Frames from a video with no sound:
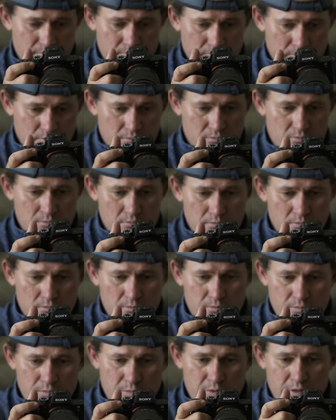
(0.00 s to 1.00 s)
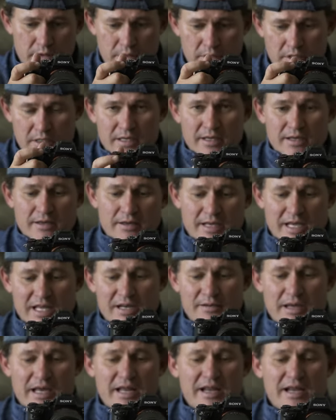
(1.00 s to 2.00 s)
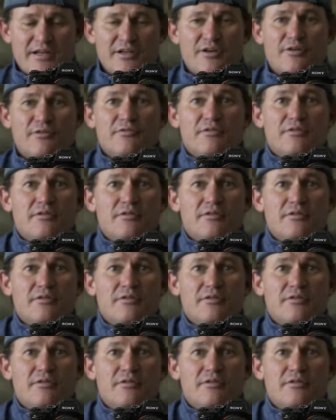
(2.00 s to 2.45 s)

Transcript: Mm -hmm. and, and